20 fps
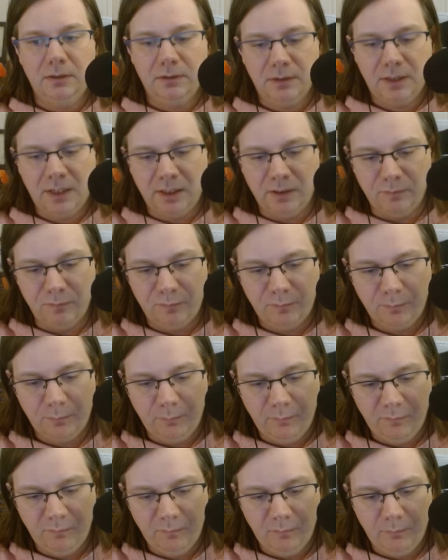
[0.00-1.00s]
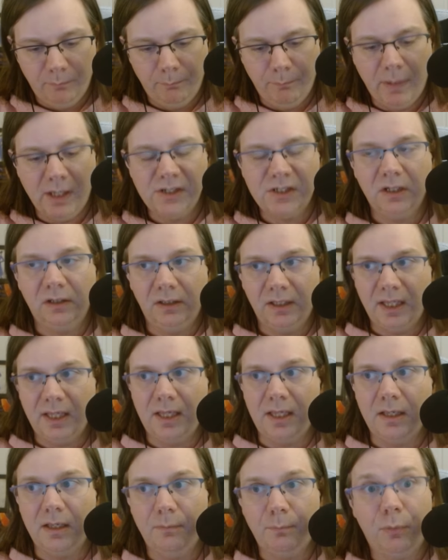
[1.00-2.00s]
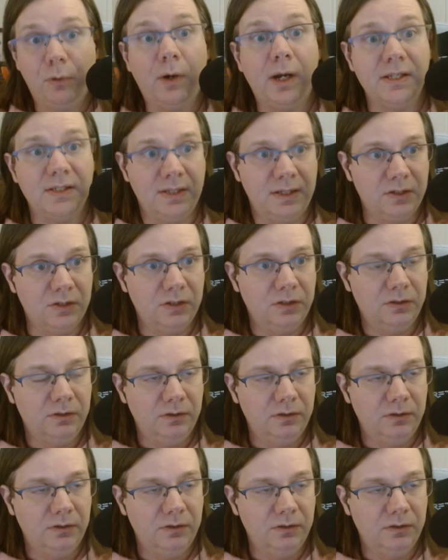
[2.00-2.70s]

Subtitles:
kind of mentally present